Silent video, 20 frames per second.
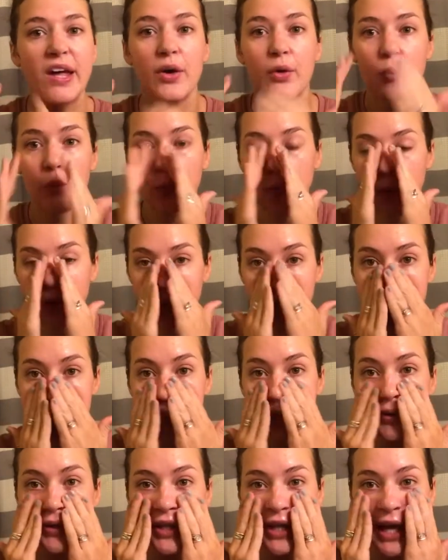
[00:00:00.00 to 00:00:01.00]
It really,
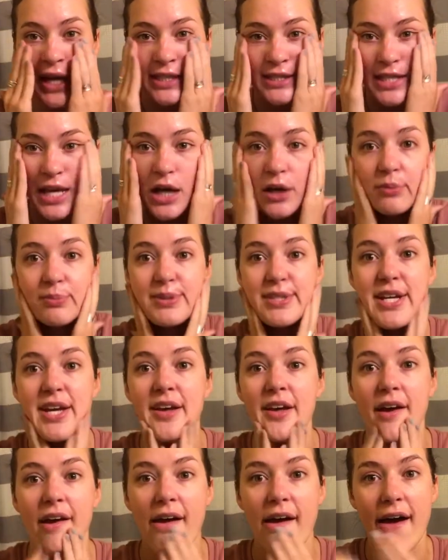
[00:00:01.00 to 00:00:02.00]
really has helped
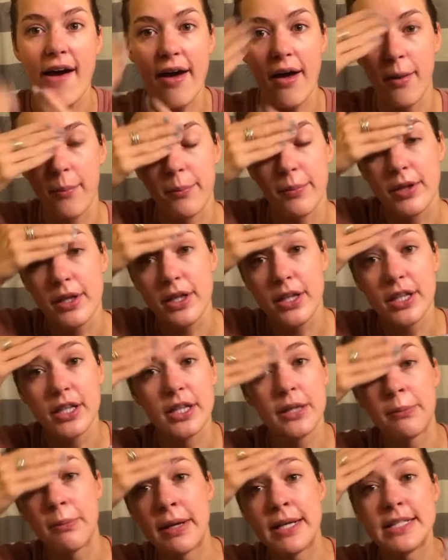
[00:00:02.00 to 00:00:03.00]
um,
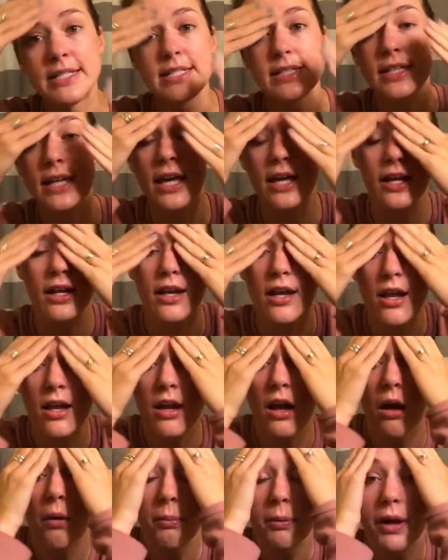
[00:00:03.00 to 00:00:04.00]
clear my skin and
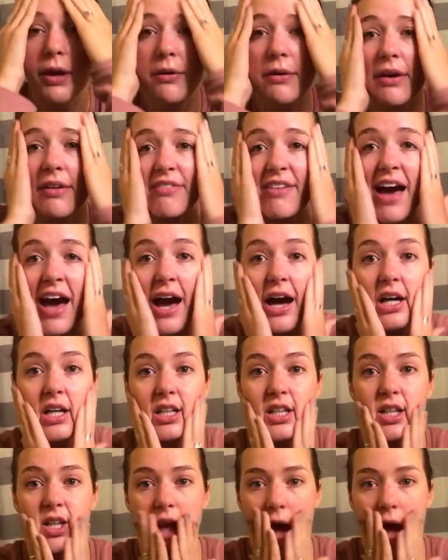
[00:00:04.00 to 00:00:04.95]
help get rid of acne.